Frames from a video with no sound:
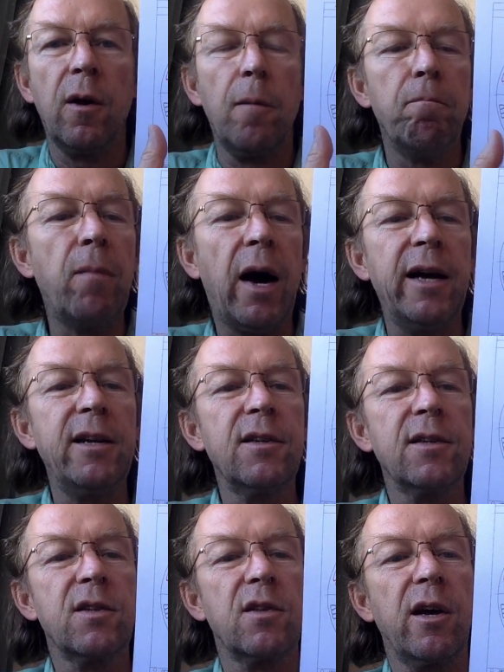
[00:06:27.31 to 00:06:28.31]

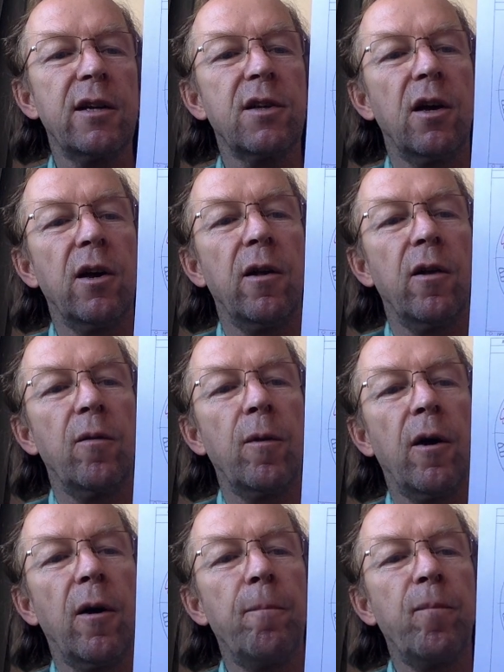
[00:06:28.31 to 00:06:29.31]
minus that
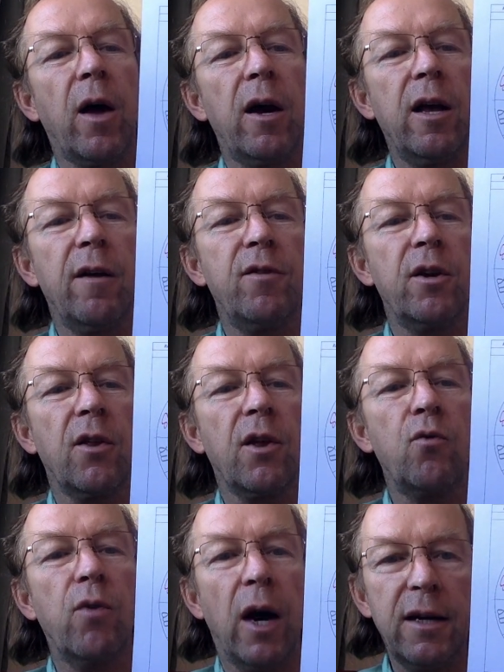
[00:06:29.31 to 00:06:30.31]
I have another
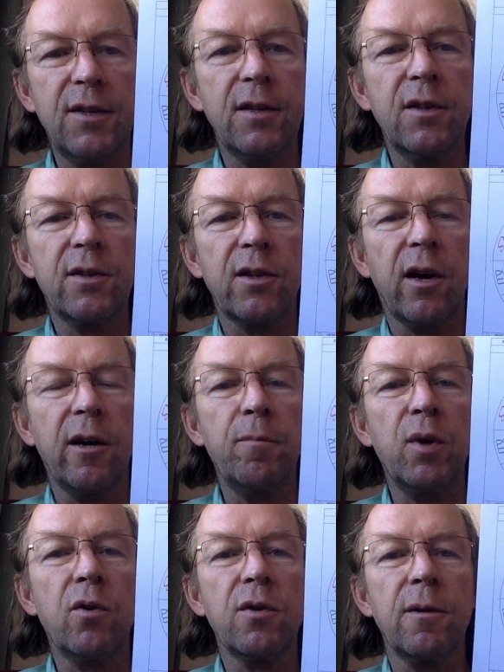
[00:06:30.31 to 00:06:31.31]
rising sign
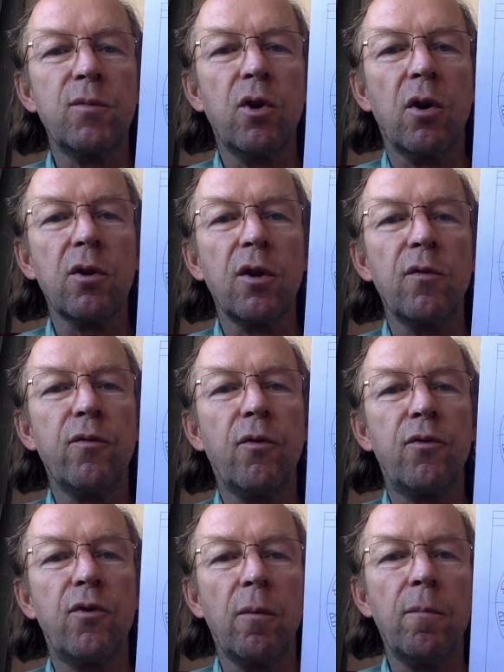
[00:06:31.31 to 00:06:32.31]
because I'm talking
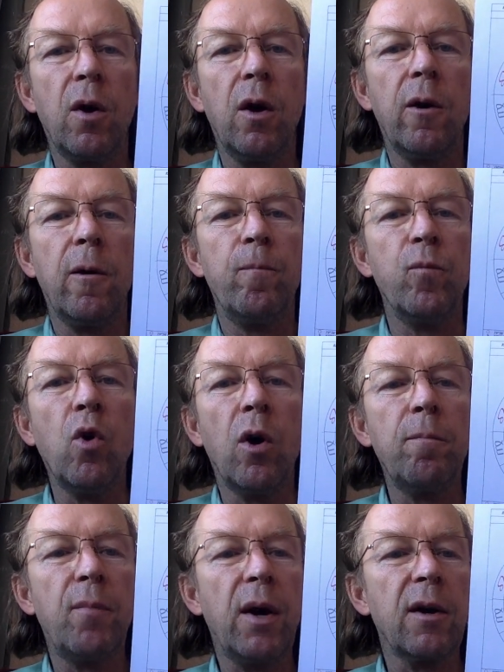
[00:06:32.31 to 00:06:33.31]
from
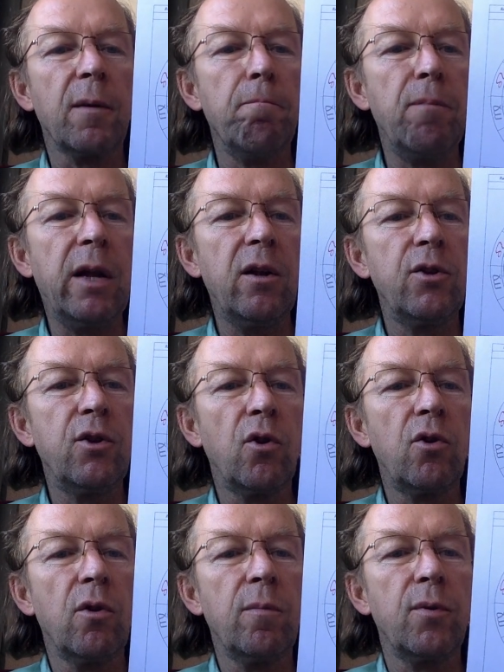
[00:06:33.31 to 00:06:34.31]
Nuremberg, Middle
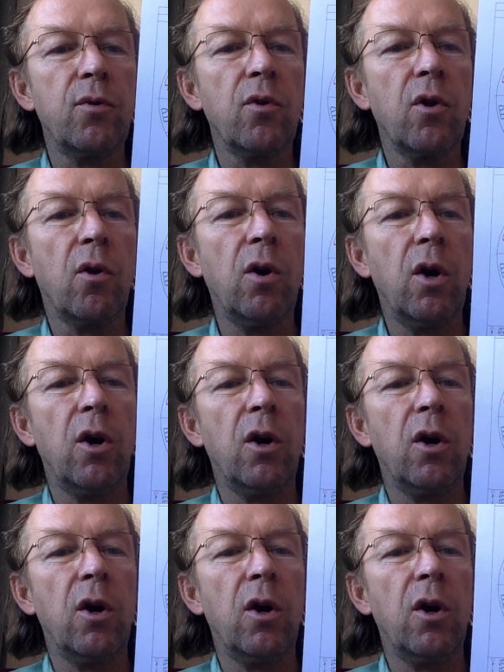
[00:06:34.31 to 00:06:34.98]
Europe, you know.